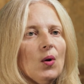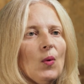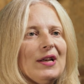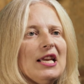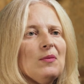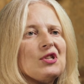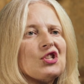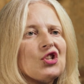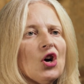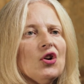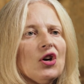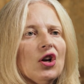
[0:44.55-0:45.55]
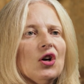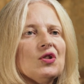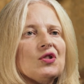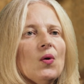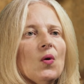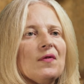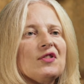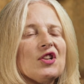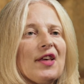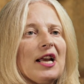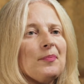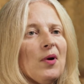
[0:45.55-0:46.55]
when he was so closed off
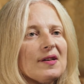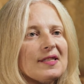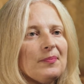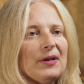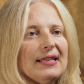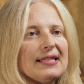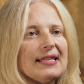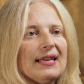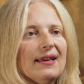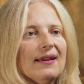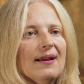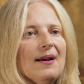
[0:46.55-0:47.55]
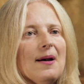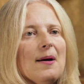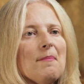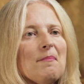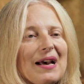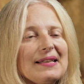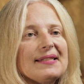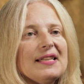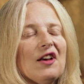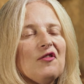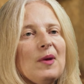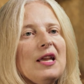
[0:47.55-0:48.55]
to that possibility,
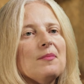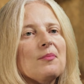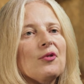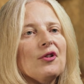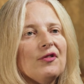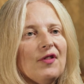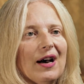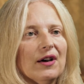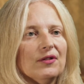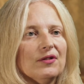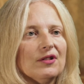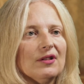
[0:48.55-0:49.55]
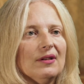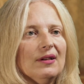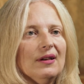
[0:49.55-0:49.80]
must have been profound.